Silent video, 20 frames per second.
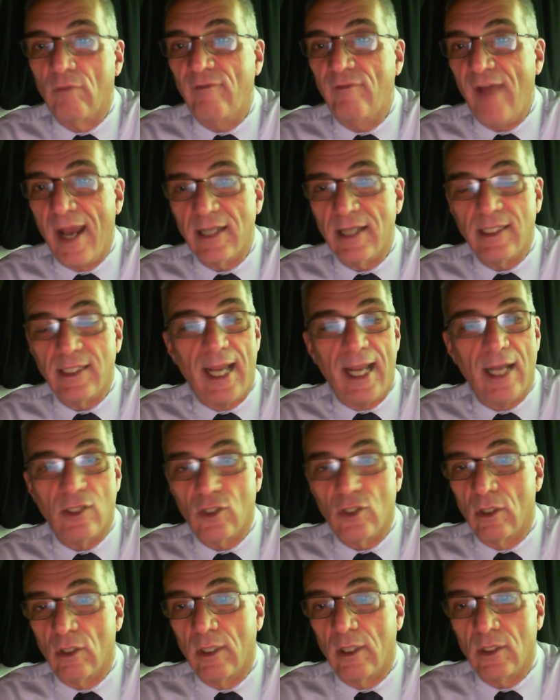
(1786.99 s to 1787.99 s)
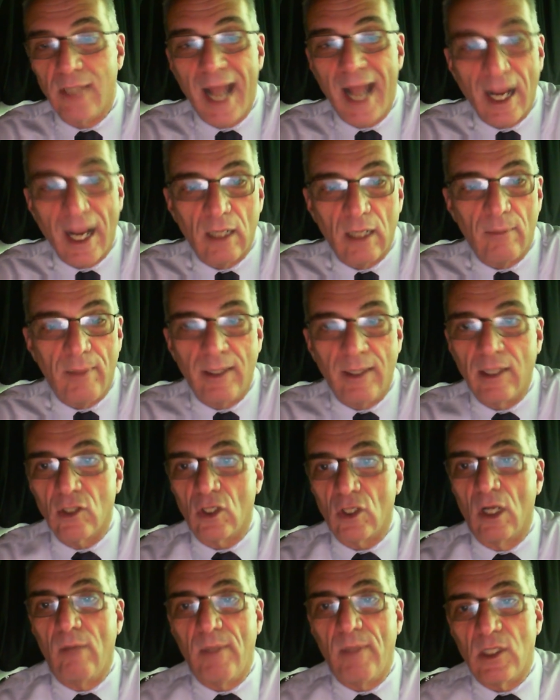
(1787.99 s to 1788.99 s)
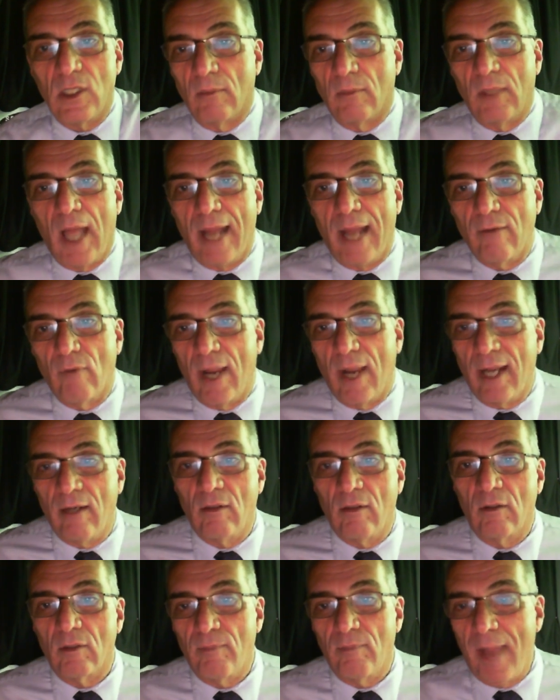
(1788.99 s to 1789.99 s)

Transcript: Fast answer. There's not going to be. There's going to be some light rain,